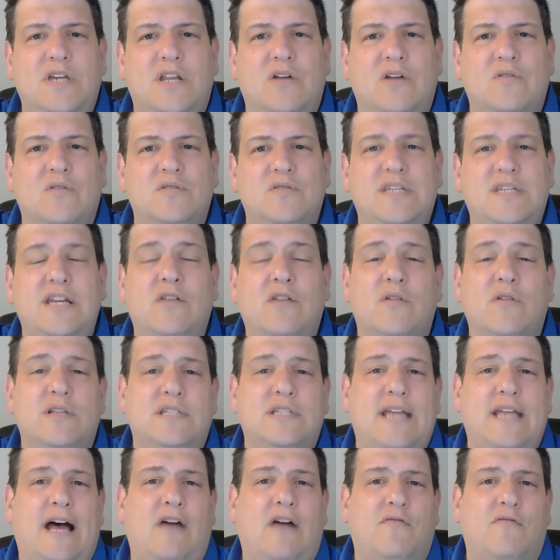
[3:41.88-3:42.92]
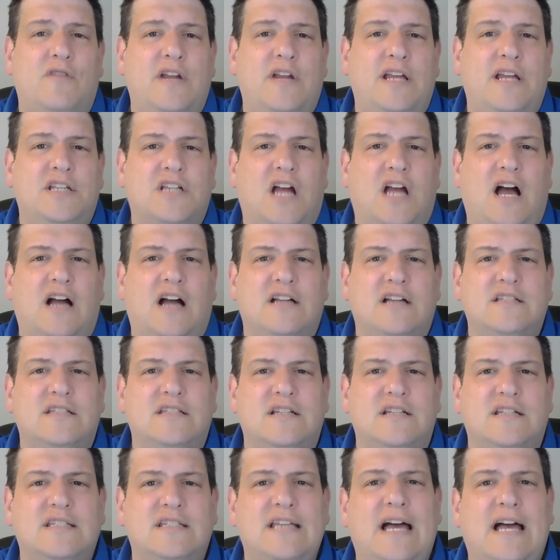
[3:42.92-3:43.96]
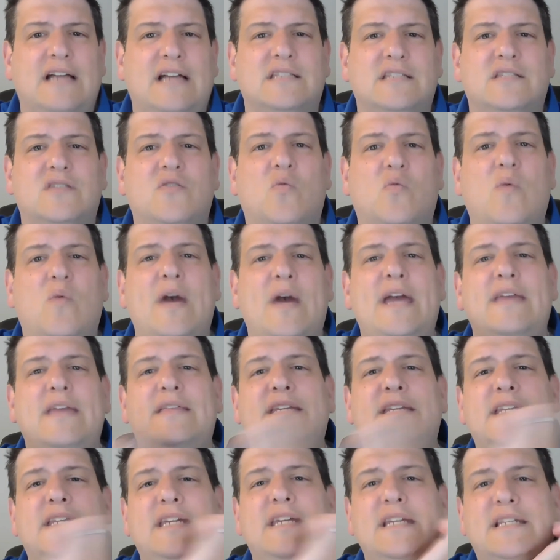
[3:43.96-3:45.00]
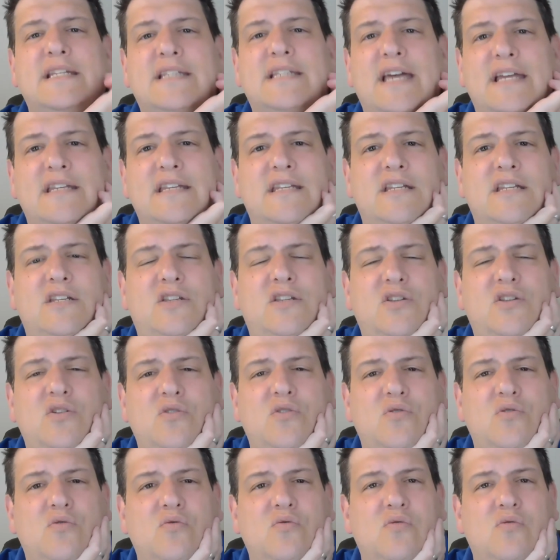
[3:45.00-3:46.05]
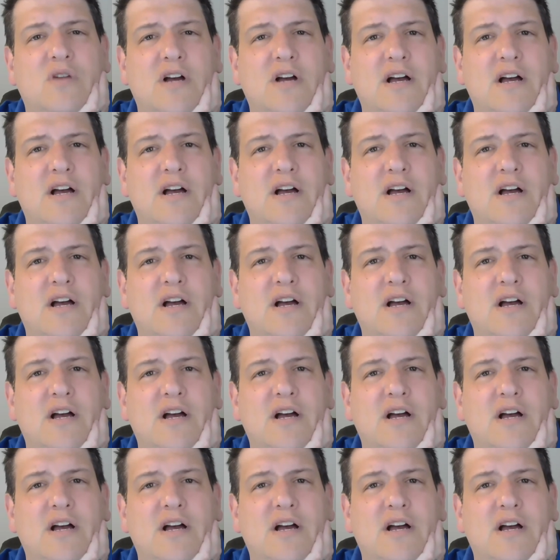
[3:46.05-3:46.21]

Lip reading: secrets to Alfred Hitchcock's success, the way that he tended to